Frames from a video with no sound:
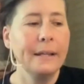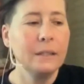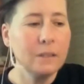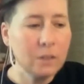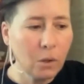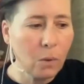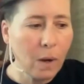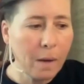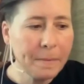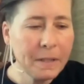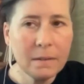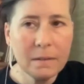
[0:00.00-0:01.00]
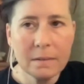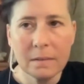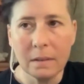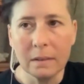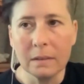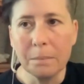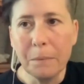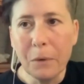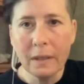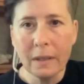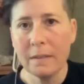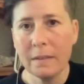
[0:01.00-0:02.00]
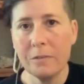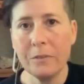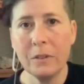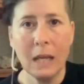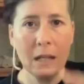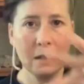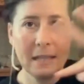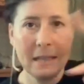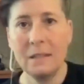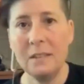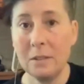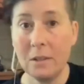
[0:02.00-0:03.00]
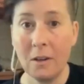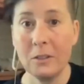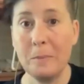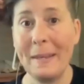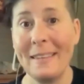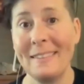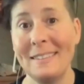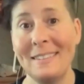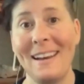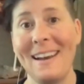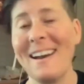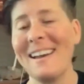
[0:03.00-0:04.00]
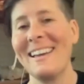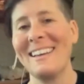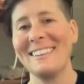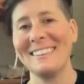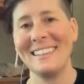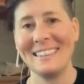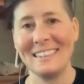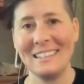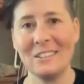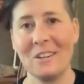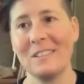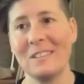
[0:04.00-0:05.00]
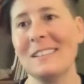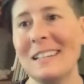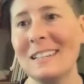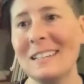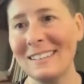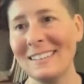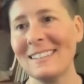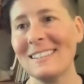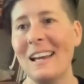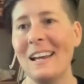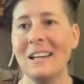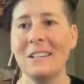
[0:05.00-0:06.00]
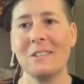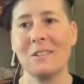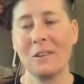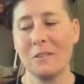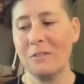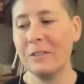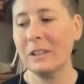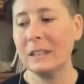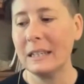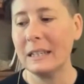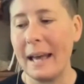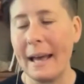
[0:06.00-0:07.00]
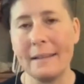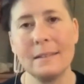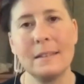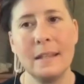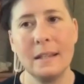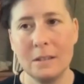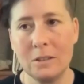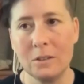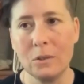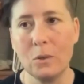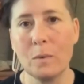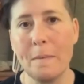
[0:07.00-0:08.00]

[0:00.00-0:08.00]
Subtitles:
So I'm going to put that there for now. Let these stars be in the sky and let these constellations start to fill in as they do.